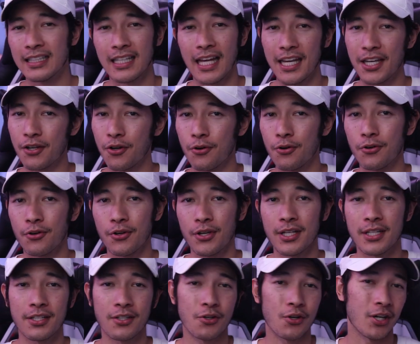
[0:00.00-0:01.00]

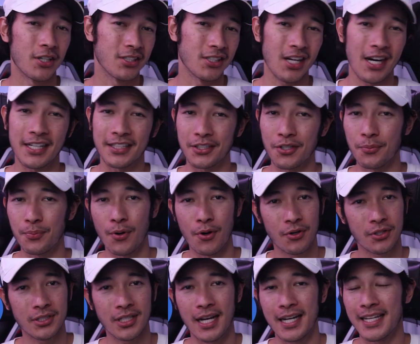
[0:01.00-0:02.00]
Litecoin, Cardano,
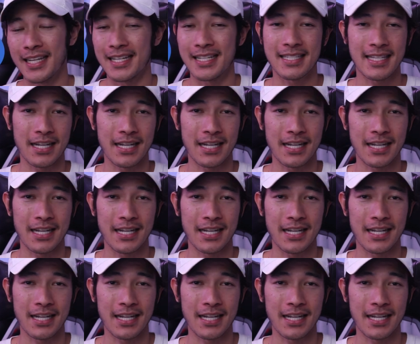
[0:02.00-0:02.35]
Polkadot, et